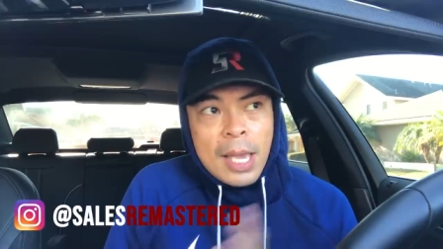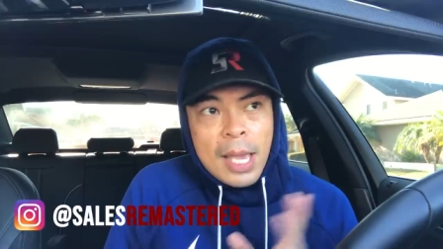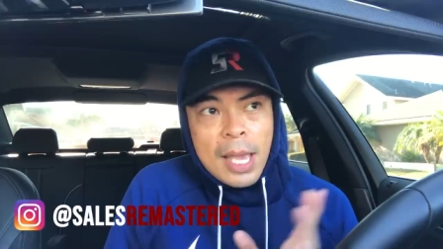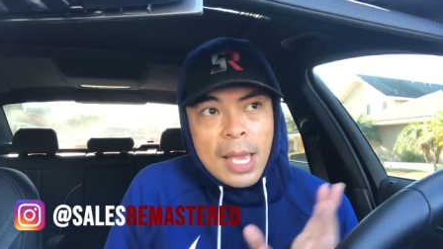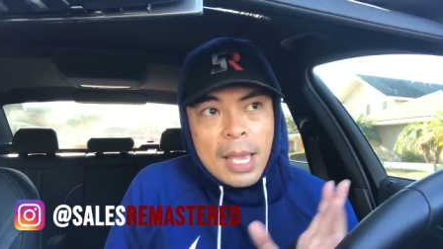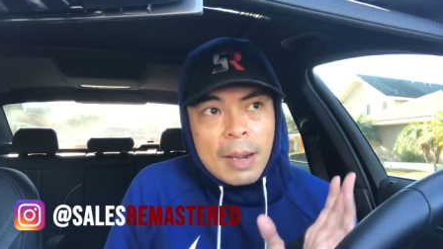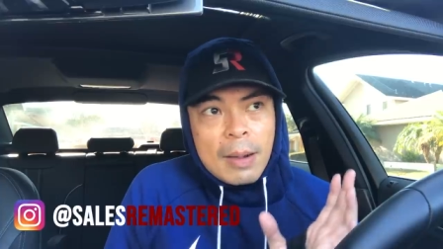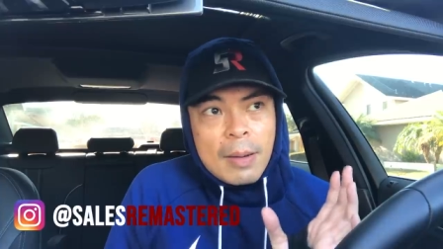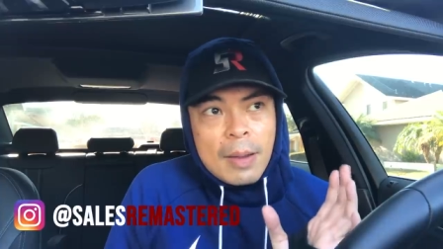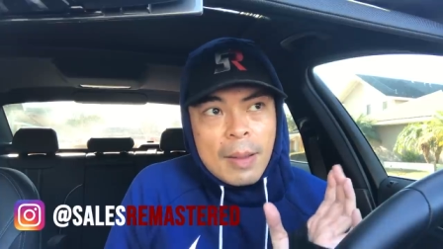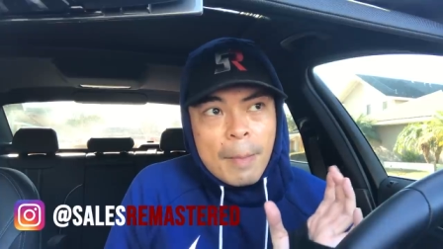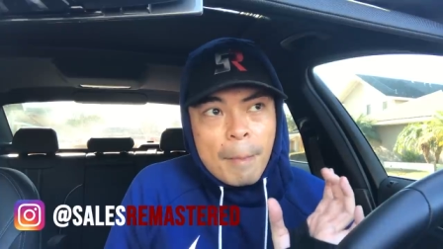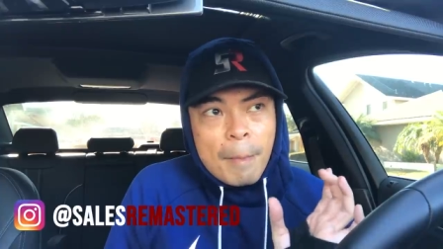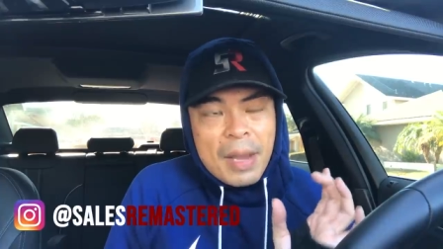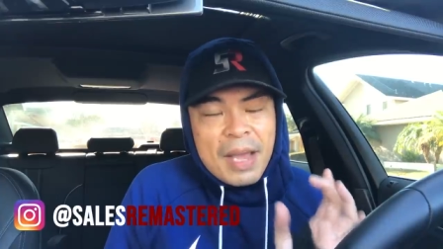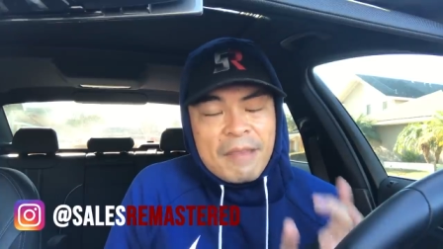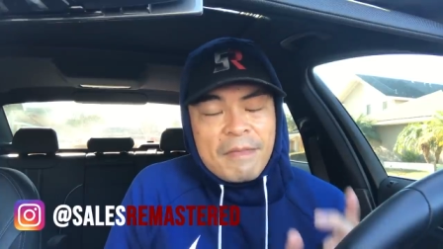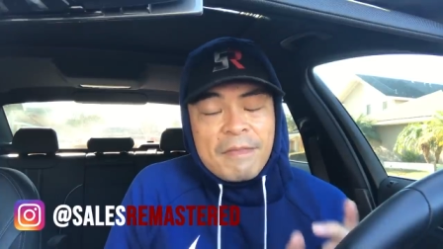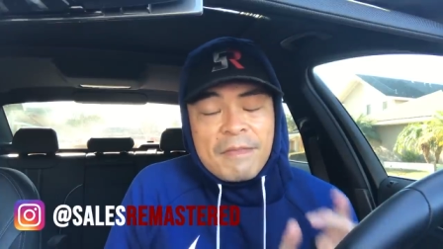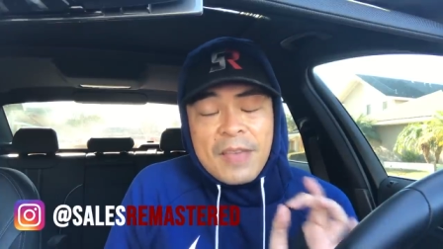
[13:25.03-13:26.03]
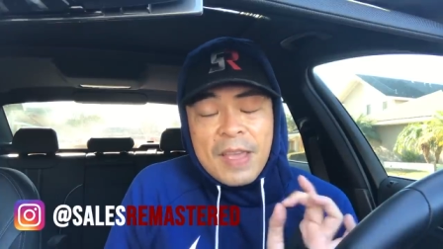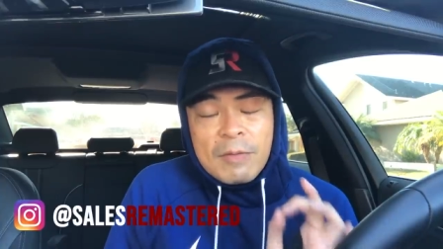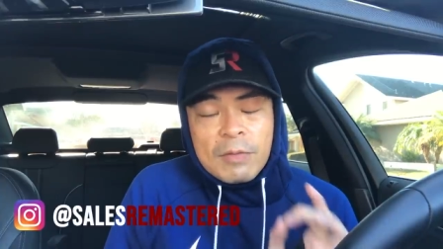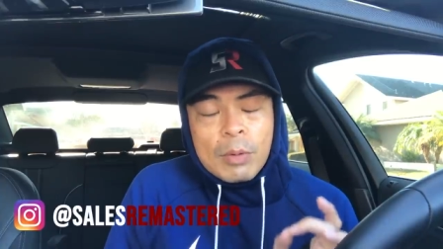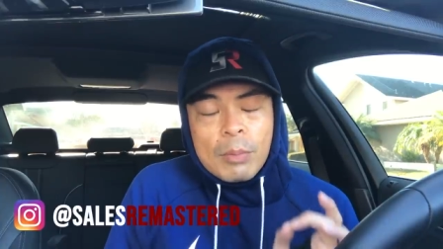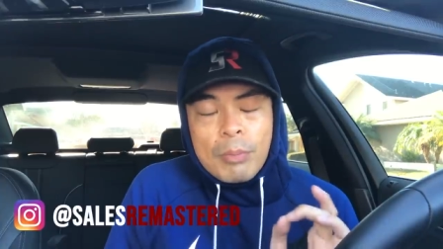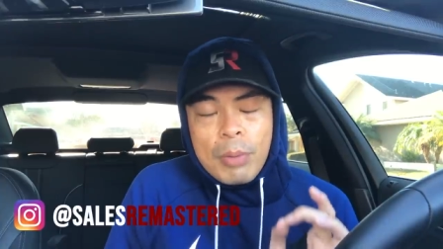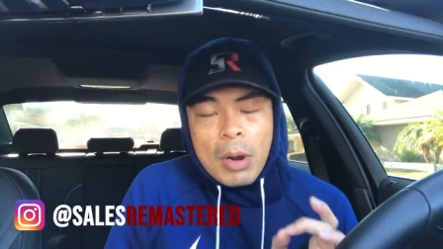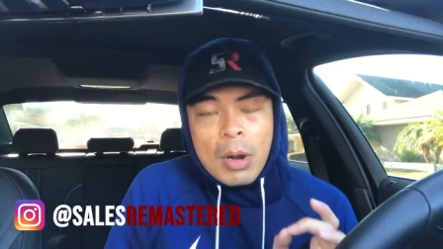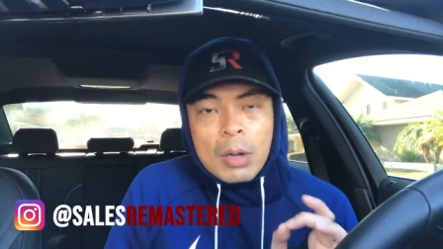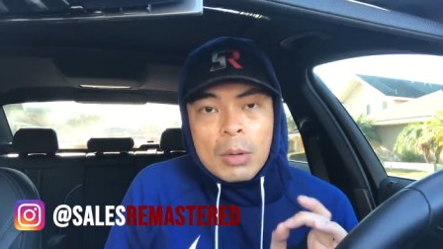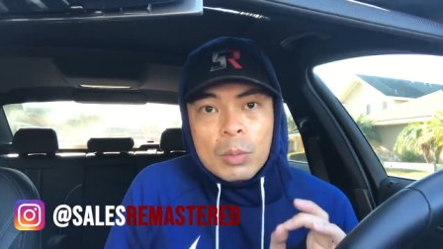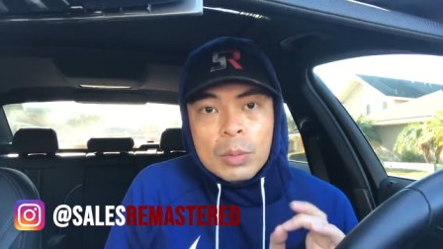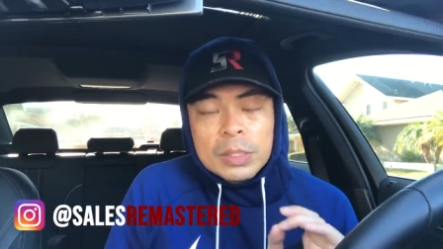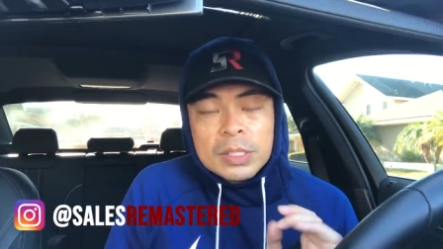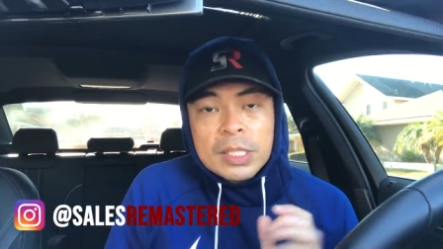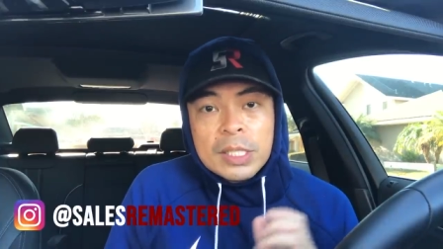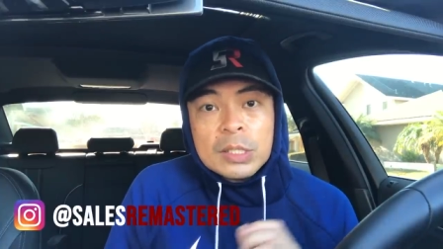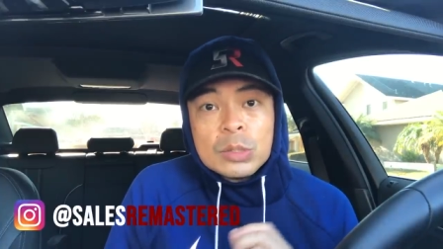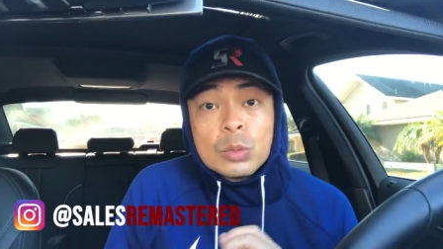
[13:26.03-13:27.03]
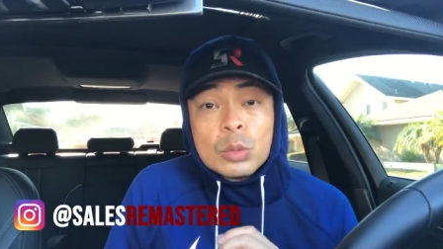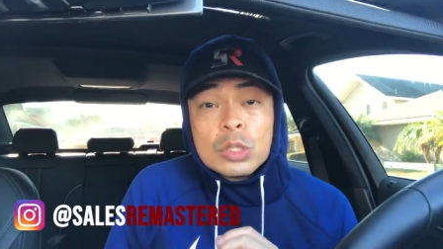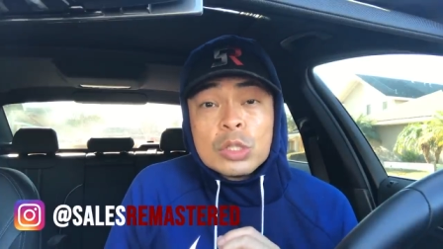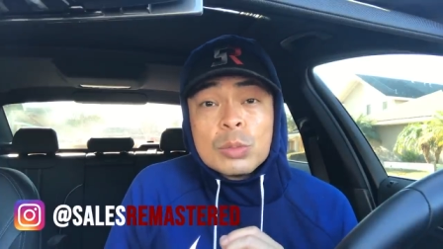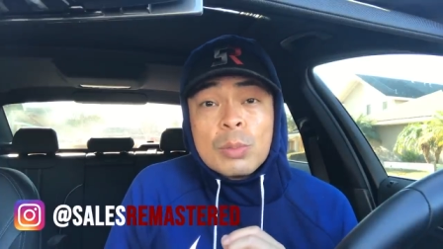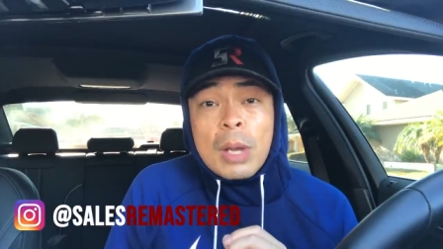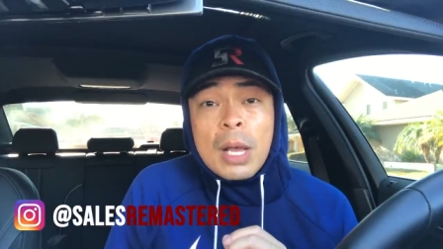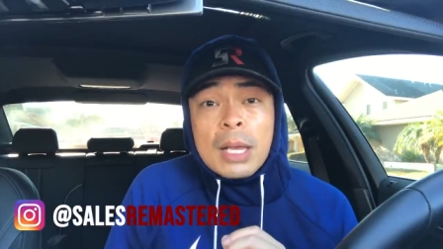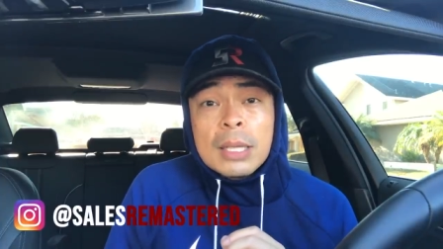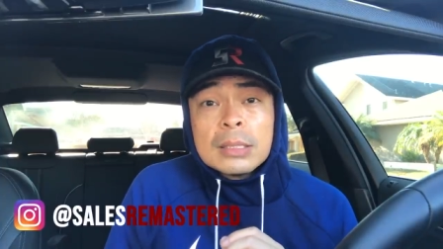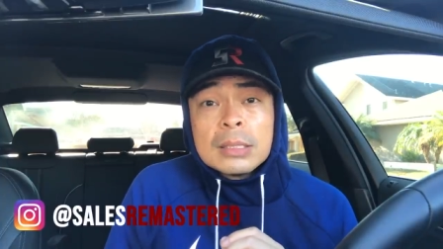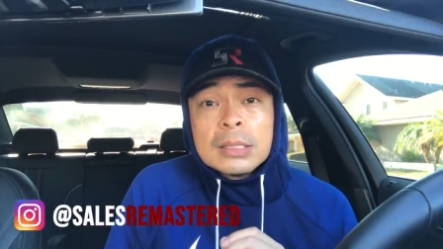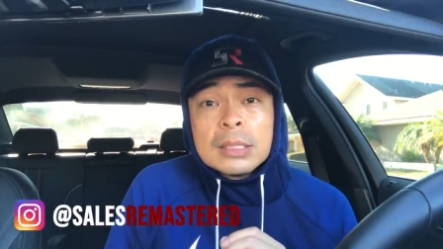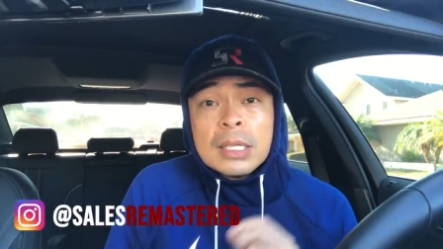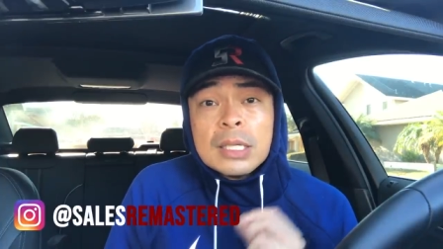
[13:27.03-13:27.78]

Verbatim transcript: And my favorite part was his response.